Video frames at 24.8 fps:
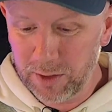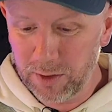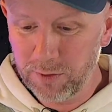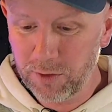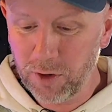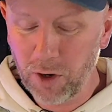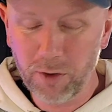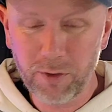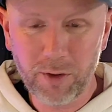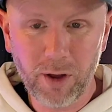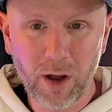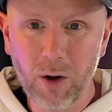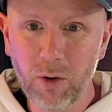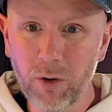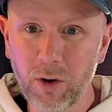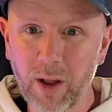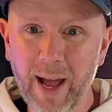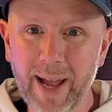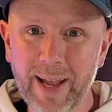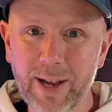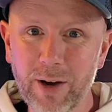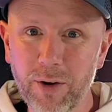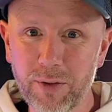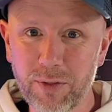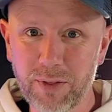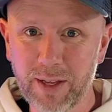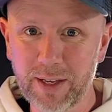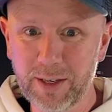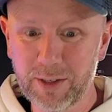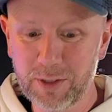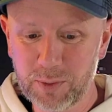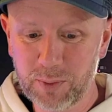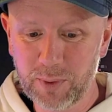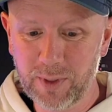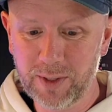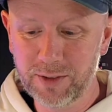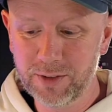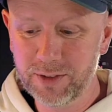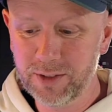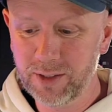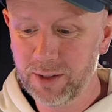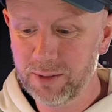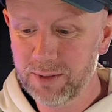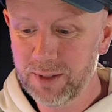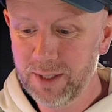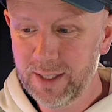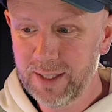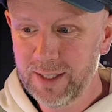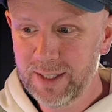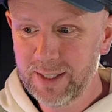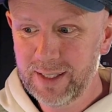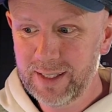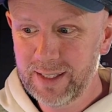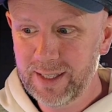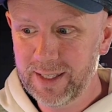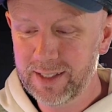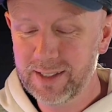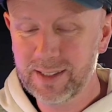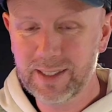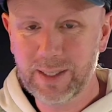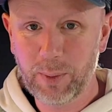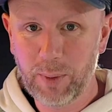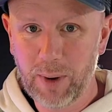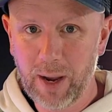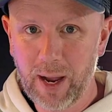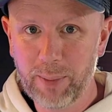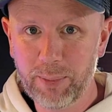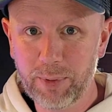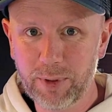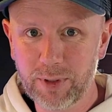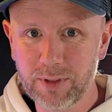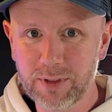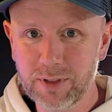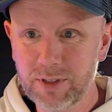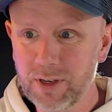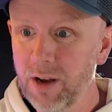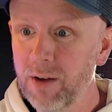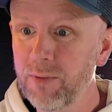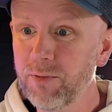you've got the whole A I thing as well, so let's see what happens.